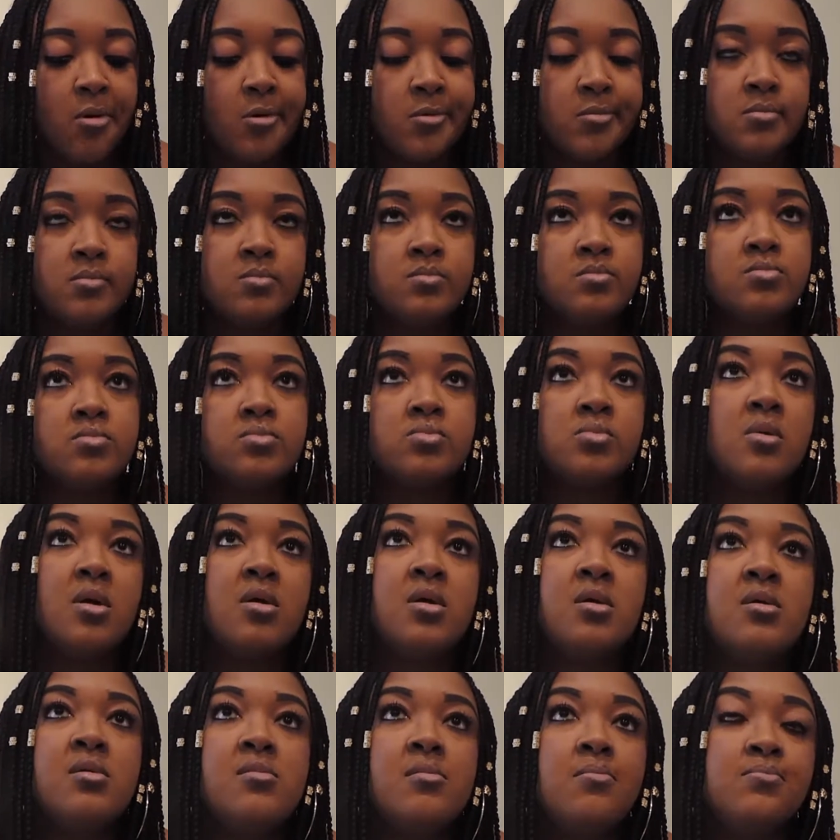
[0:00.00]

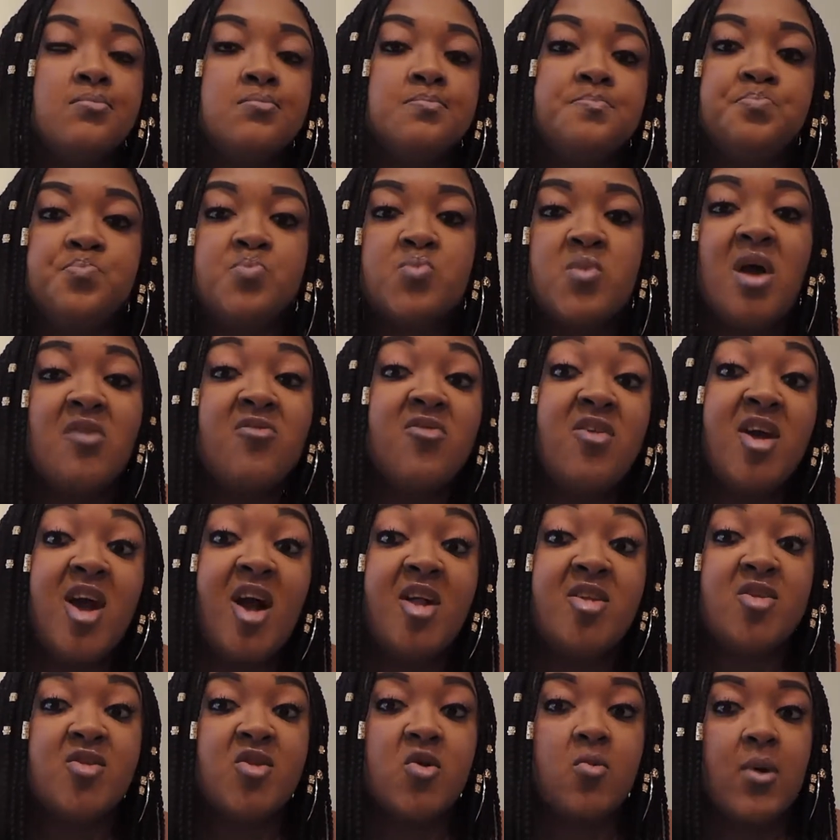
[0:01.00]
And I think
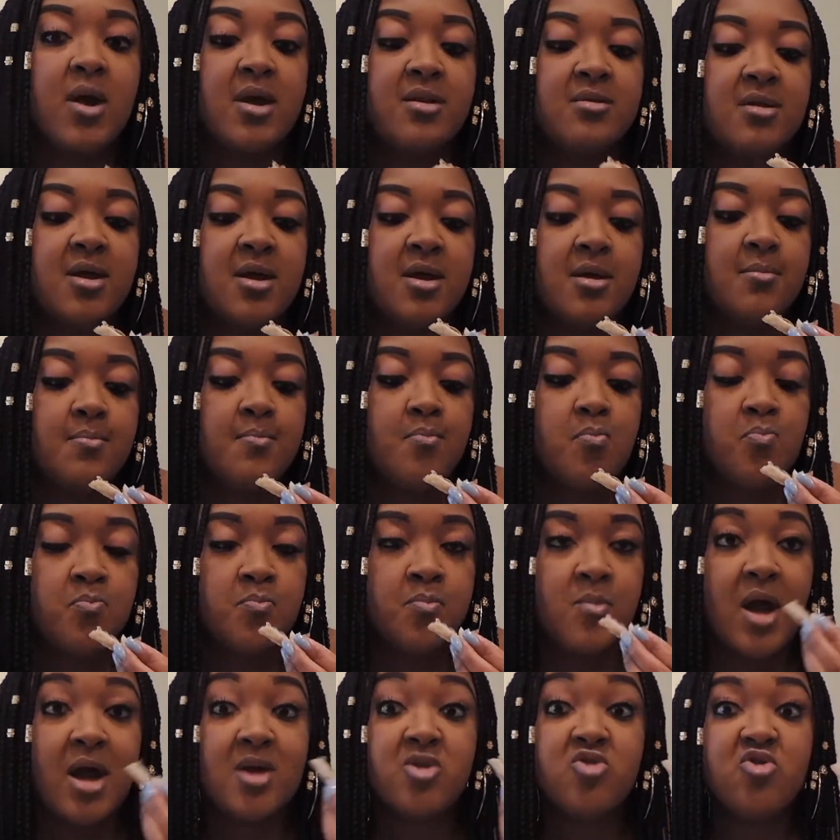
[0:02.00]
I did the right thing.
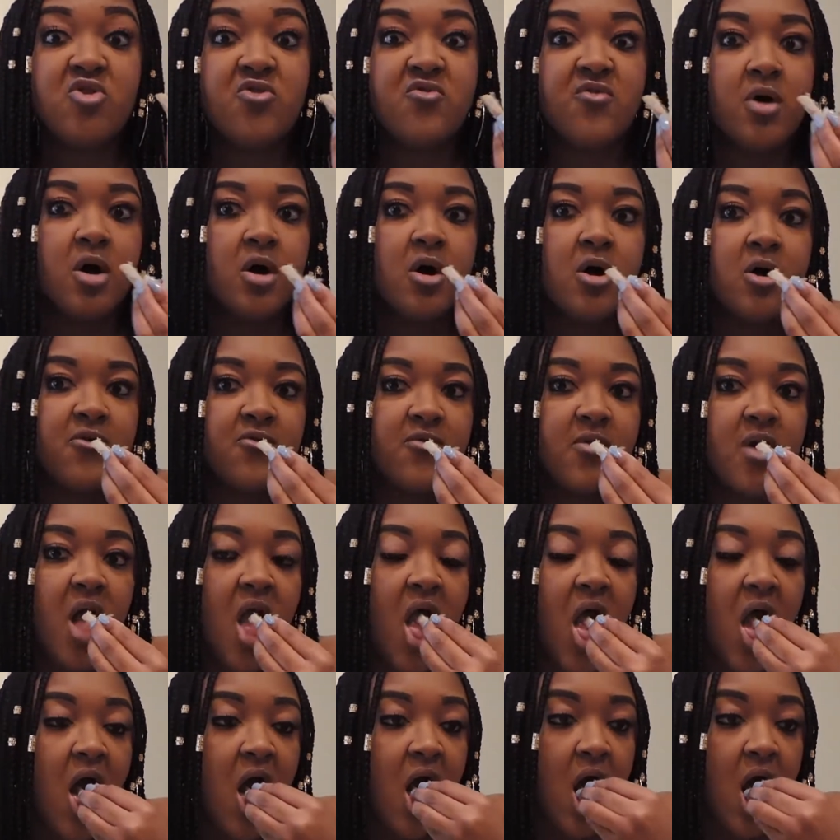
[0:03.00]
I drove off.